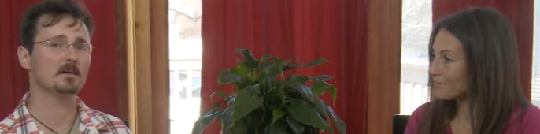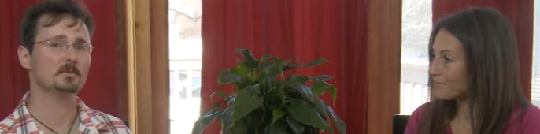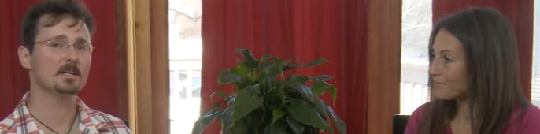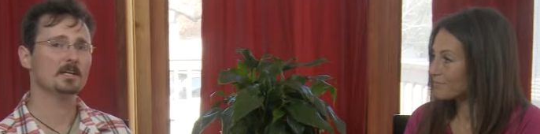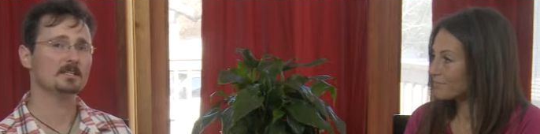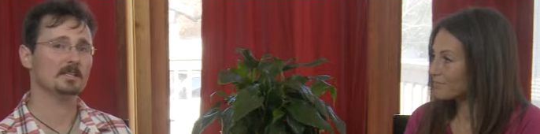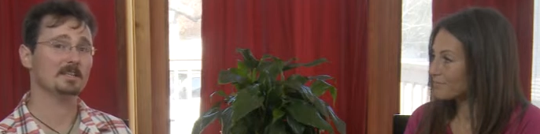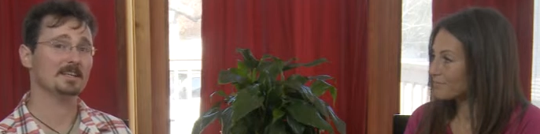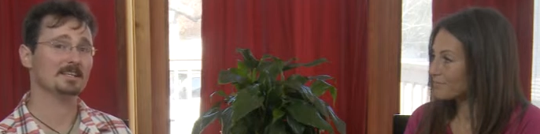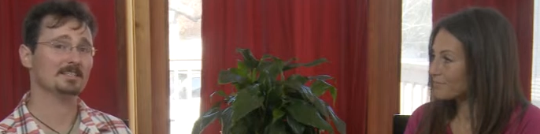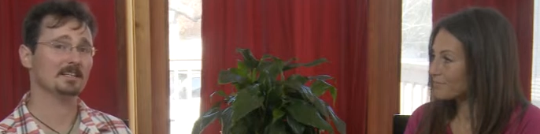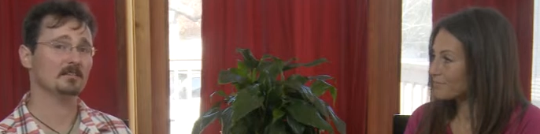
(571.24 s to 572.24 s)
Speaker 1: up to the
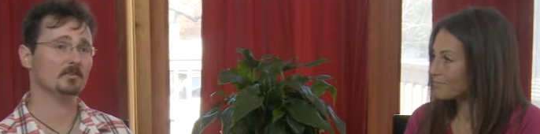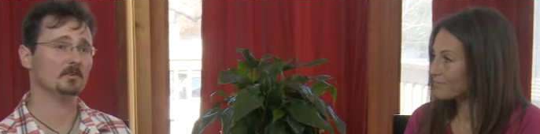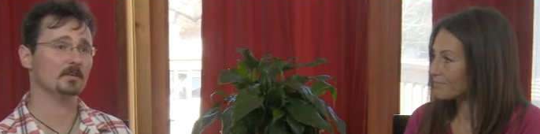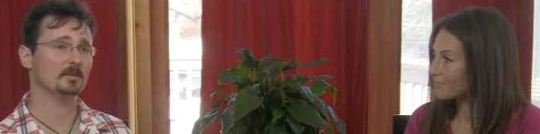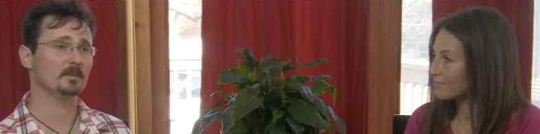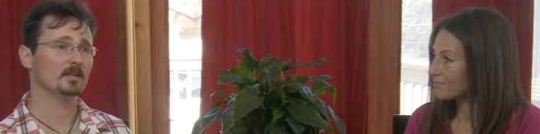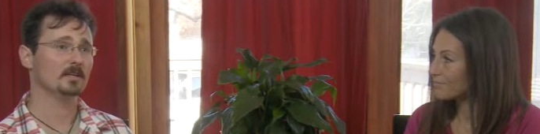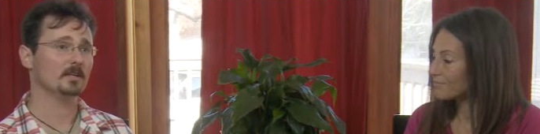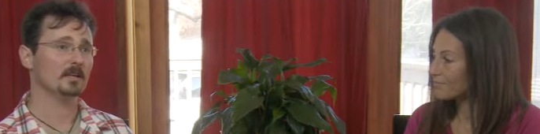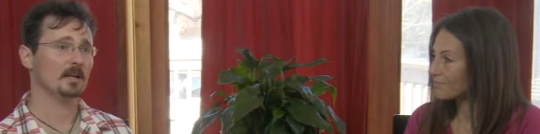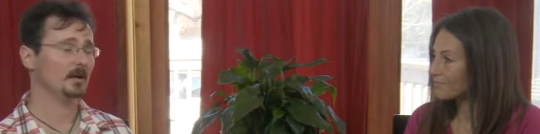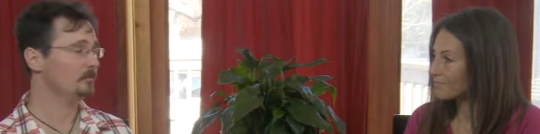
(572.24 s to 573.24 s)
next level. And,
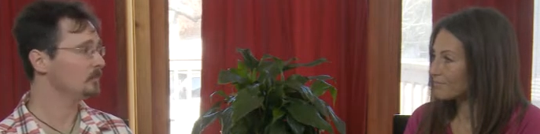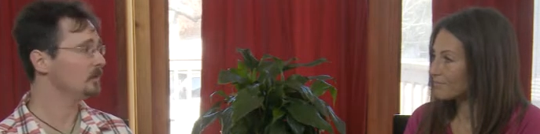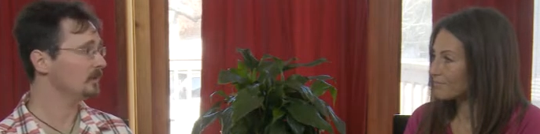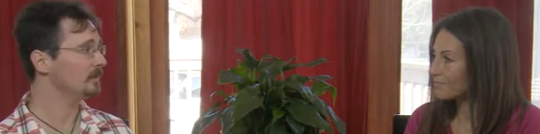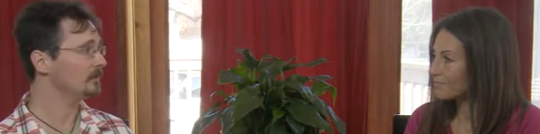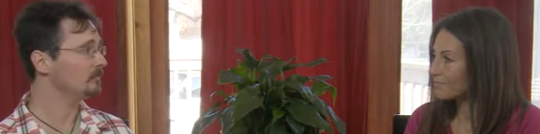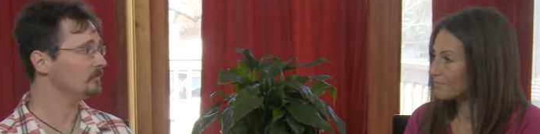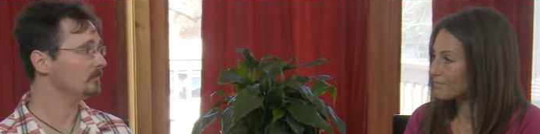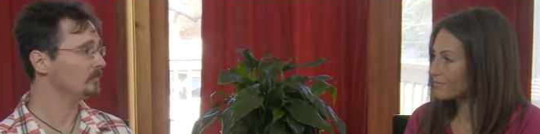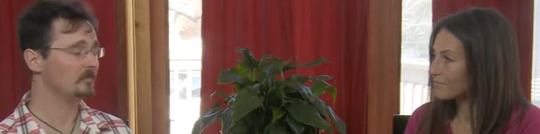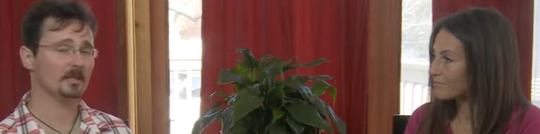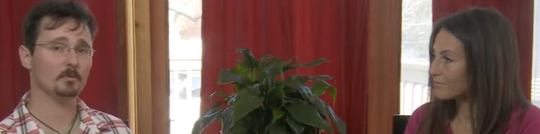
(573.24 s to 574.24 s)
and I really
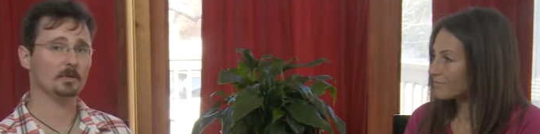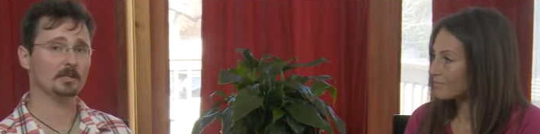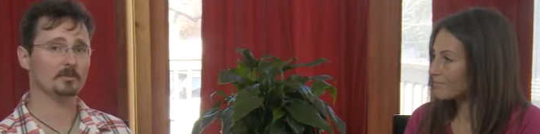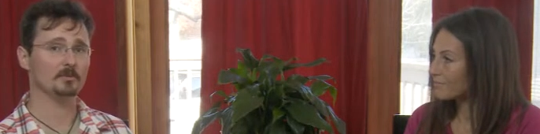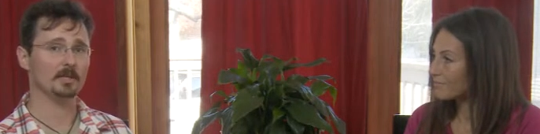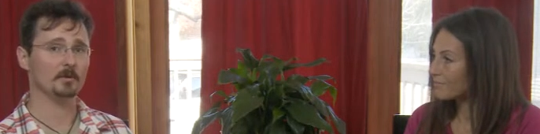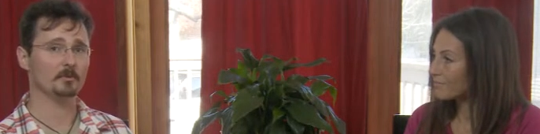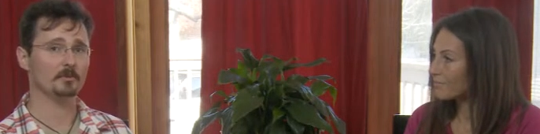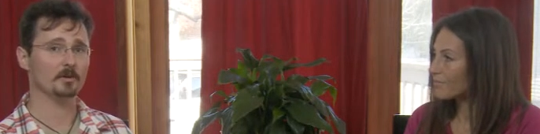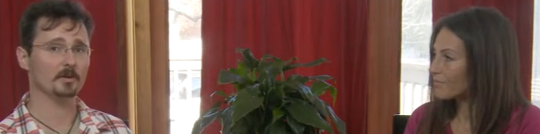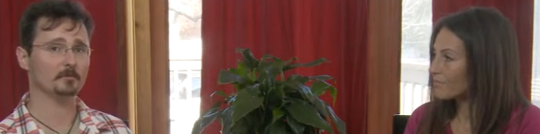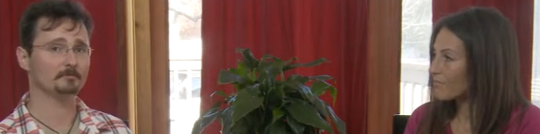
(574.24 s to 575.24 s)
think we can do that with
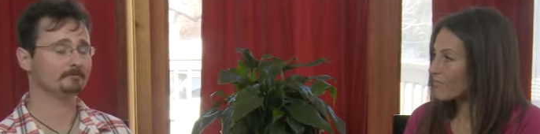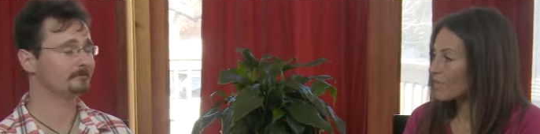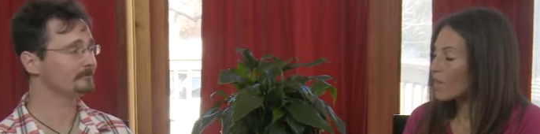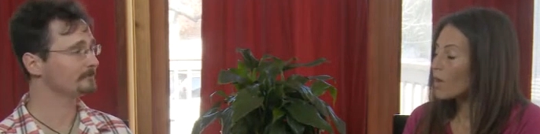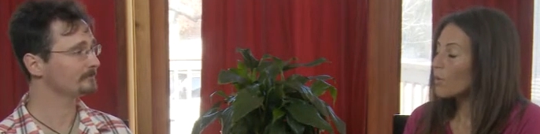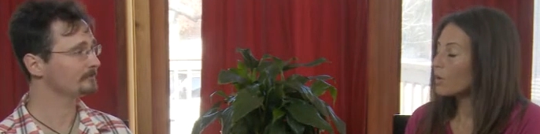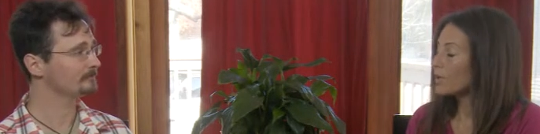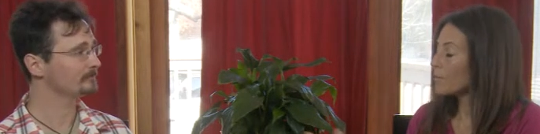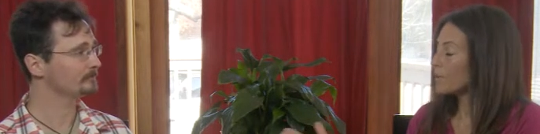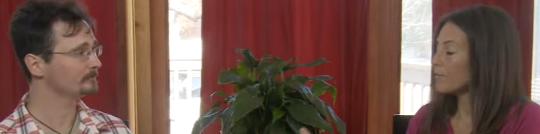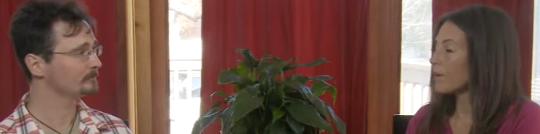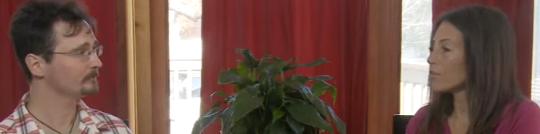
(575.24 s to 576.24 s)
your help.
Speaker 2: Well, let
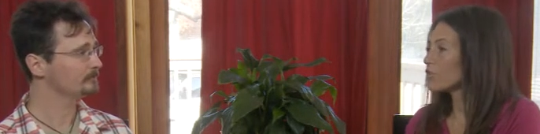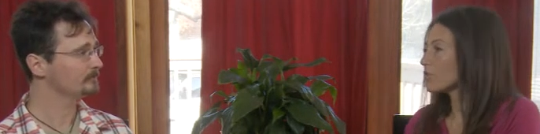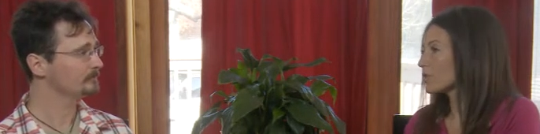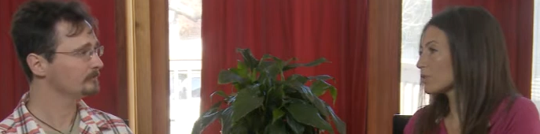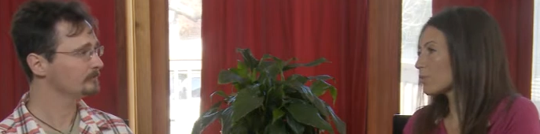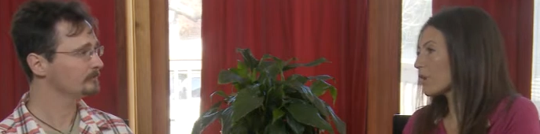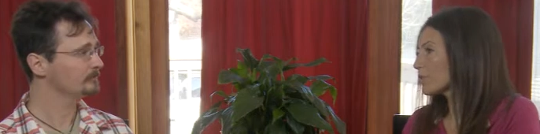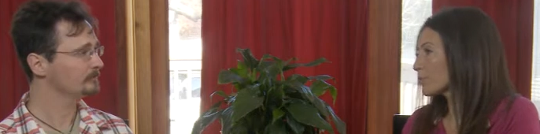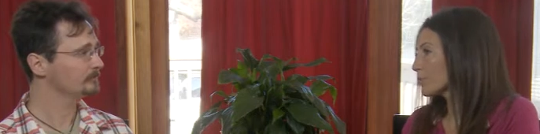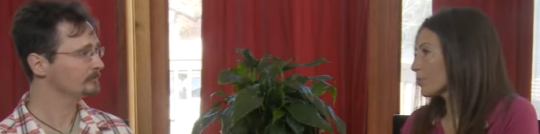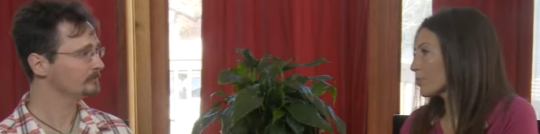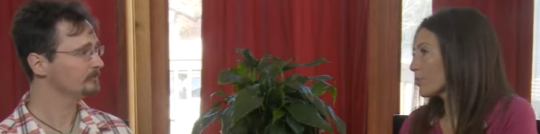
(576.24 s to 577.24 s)
me mention as well for
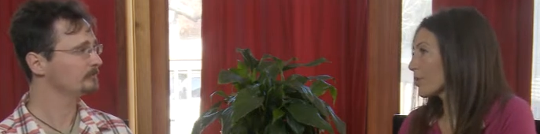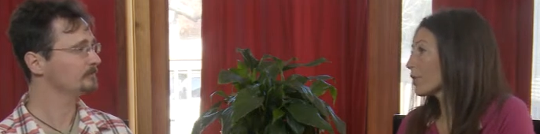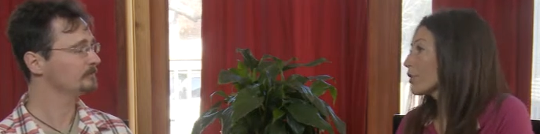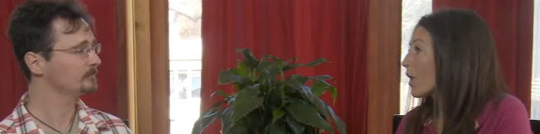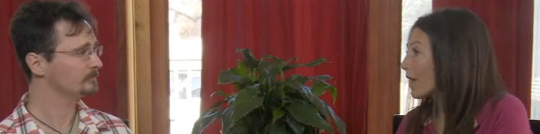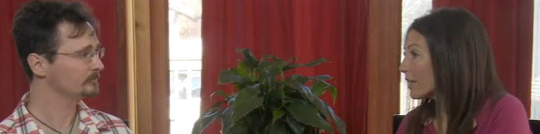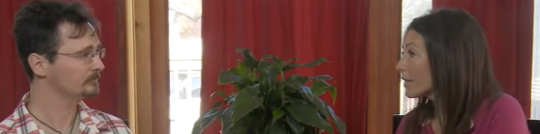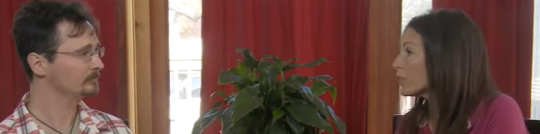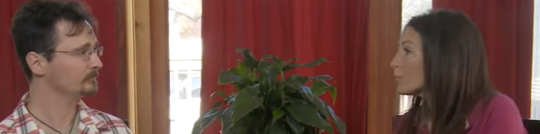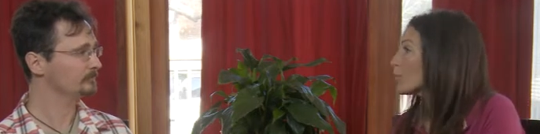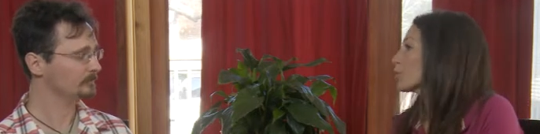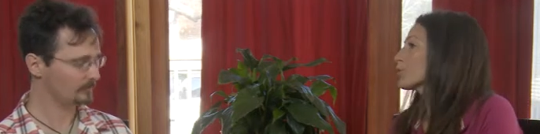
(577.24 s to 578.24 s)
people that are not in
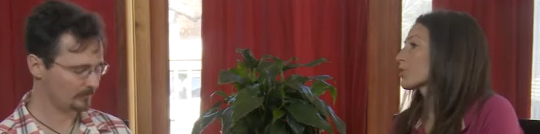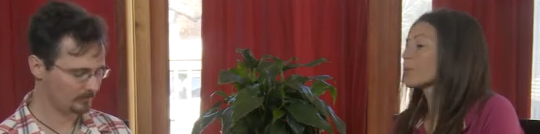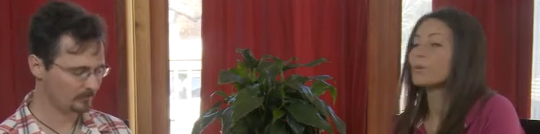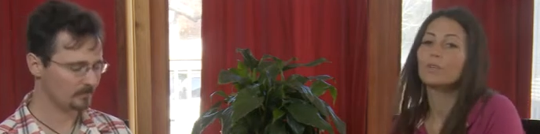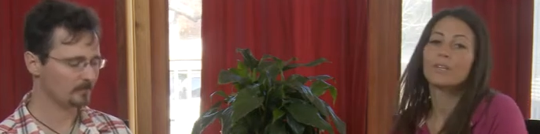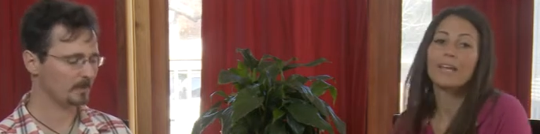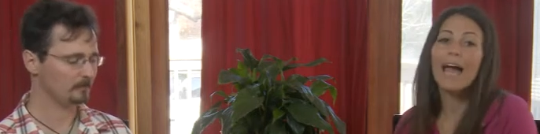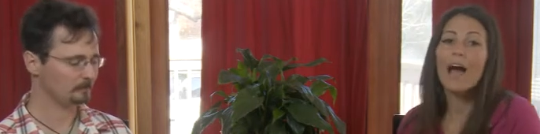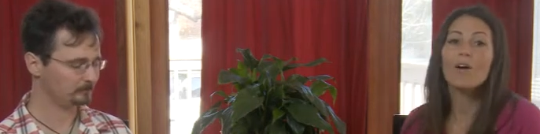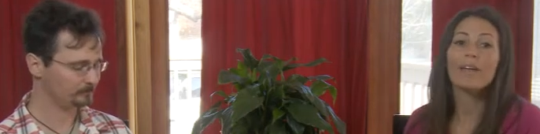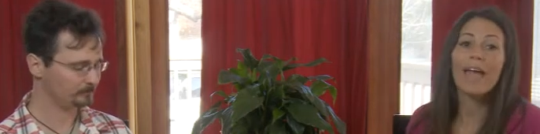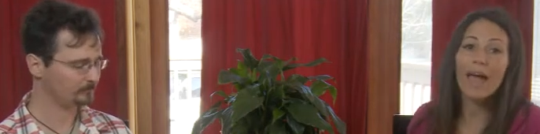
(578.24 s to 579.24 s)
the Boulder community, yep.
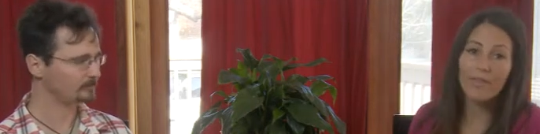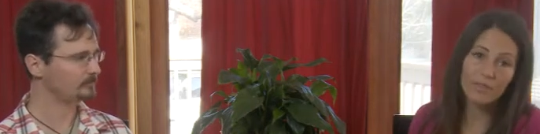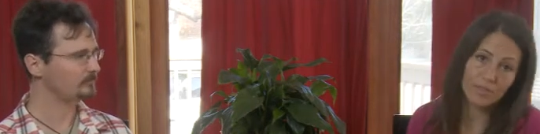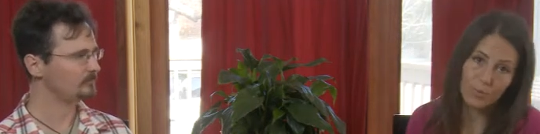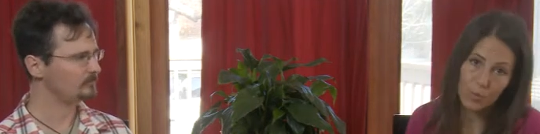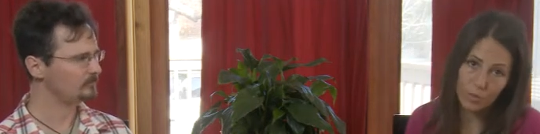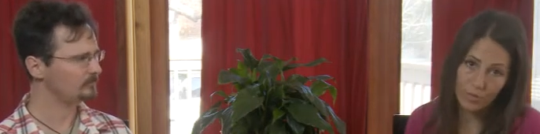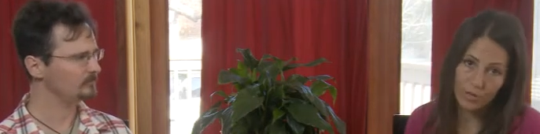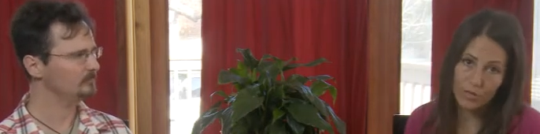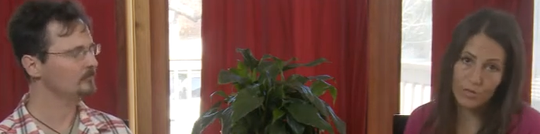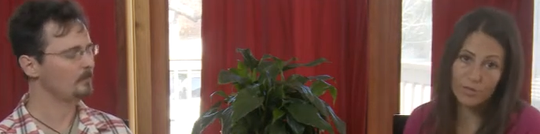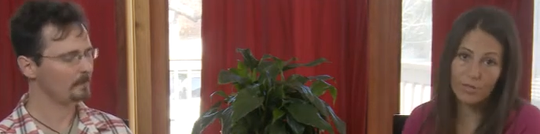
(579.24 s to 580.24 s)
how can this Boulder
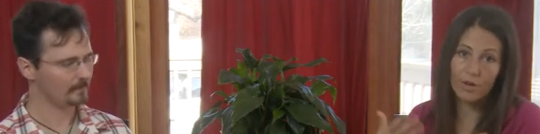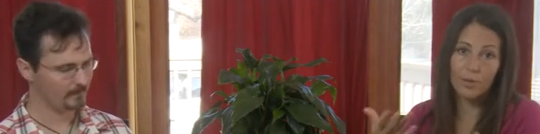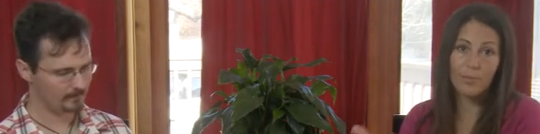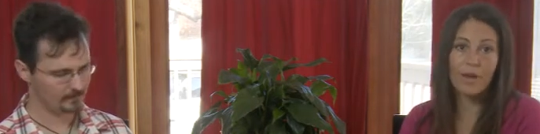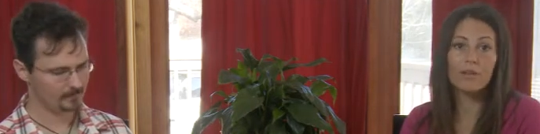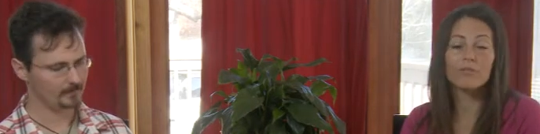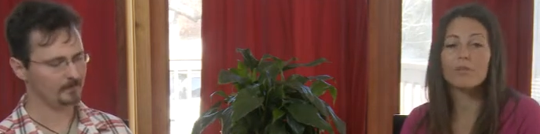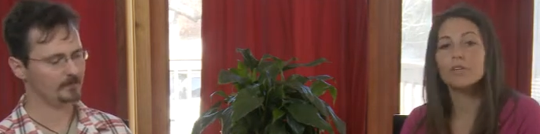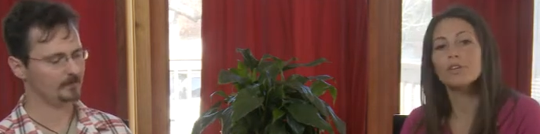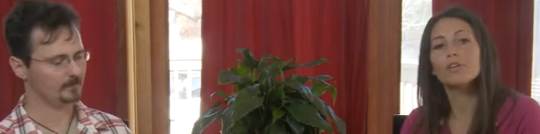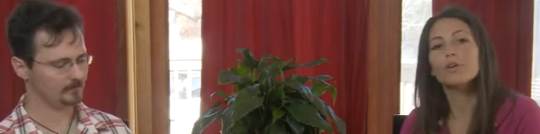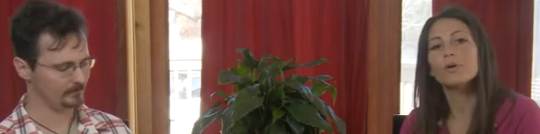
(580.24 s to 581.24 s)
Integral Center benefit
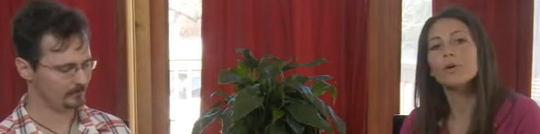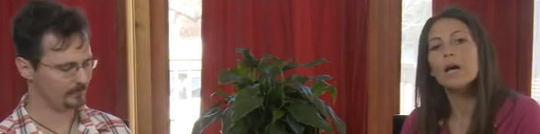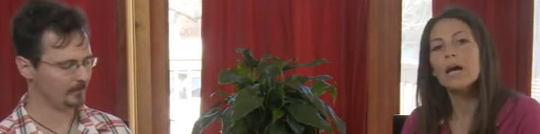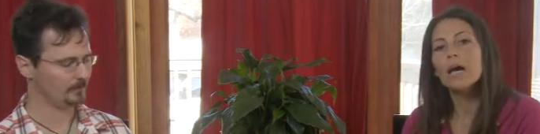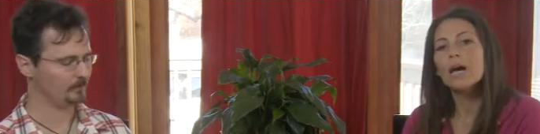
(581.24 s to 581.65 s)
you? Thank